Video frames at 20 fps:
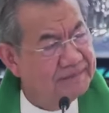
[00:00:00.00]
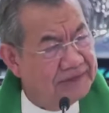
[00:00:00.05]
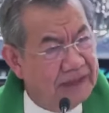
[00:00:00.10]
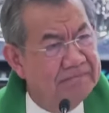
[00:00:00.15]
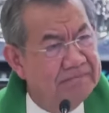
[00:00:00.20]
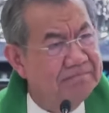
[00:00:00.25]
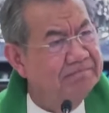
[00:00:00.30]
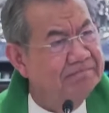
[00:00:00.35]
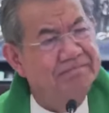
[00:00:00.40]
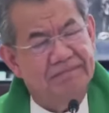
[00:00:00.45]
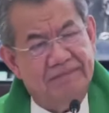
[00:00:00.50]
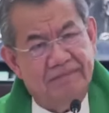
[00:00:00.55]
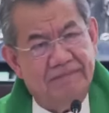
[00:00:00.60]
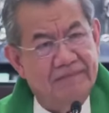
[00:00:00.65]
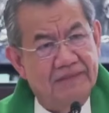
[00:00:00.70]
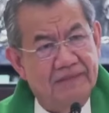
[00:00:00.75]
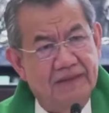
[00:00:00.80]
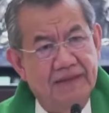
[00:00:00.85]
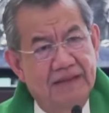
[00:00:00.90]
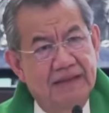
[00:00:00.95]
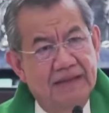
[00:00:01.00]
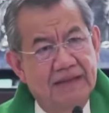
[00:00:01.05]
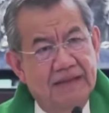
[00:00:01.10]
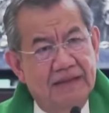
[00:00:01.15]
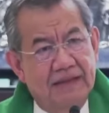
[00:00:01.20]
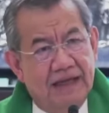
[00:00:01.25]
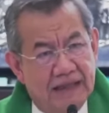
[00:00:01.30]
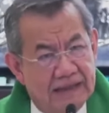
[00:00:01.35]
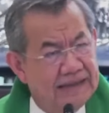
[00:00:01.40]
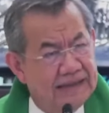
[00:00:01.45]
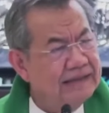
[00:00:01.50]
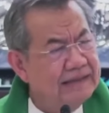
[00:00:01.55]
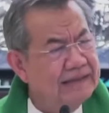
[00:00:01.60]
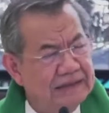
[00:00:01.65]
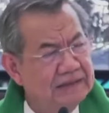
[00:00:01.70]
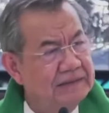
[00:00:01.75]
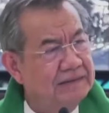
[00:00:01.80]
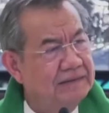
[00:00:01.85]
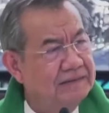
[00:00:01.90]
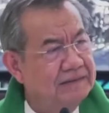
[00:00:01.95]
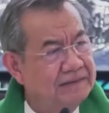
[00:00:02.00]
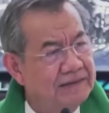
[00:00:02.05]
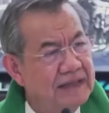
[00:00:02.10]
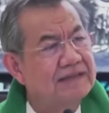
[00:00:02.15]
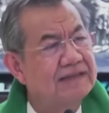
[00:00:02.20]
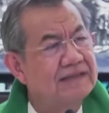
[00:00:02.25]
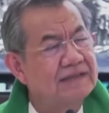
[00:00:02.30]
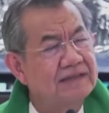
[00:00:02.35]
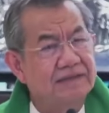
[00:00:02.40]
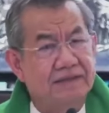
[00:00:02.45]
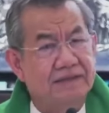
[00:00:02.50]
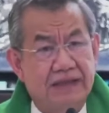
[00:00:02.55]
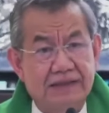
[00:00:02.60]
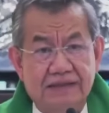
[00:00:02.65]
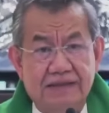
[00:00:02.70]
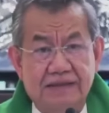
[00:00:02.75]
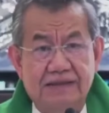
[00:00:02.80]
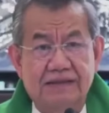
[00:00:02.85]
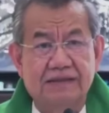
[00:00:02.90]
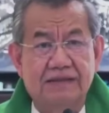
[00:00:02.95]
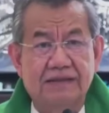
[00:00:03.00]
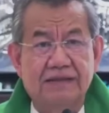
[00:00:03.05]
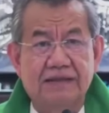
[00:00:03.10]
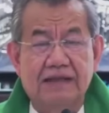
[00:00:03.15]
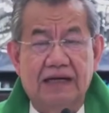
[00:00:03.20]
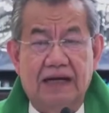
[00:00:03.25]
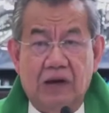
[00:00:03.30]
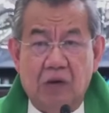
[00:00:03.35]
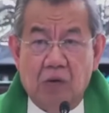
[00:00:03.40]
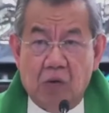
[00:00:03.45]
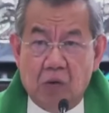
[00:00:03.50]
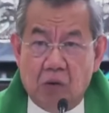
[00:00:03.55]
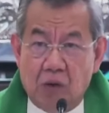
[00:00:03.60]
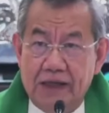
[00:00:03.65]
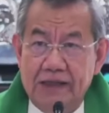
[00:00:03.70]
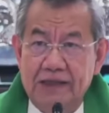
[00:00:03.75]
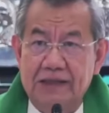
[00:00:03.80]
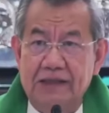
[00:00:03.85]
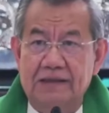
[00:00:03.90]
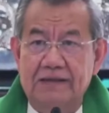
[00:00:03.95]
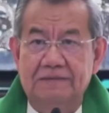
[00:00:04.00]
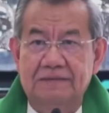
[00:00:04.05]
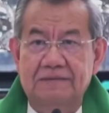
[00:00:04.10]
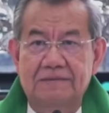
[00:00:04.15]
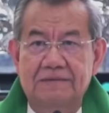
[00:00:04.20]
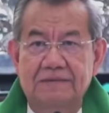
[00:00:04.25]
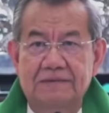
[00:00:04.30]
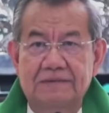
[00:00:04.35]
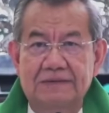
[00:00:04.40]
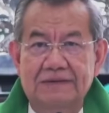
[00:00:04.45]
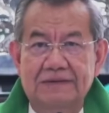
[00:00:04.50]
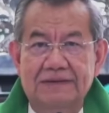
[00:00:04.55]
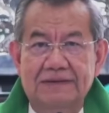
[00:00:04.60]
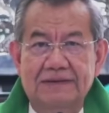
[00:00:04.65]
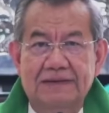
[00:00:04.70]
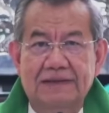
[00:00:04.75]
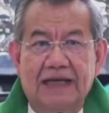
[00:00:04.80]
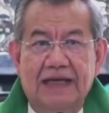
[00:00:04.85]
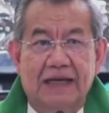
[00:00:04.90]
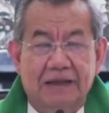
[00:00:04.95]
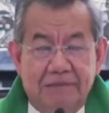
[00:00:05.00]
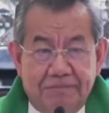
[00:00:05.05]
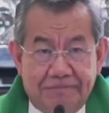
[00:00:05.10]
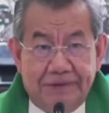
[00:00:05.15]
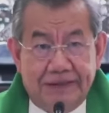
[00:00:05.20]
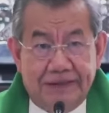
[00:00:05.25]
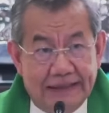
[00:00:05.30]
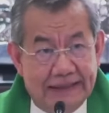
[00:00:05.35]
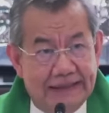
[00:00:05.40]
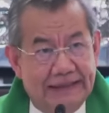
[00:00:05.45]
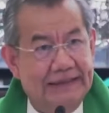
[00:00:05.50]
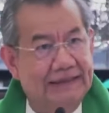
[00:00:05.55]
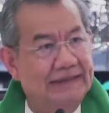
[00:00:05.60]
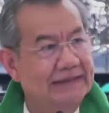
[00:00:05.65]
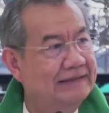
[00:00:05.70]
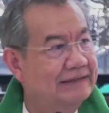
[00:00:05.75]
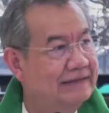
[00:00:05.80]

Come, ali kayo, let's rest a while and pray.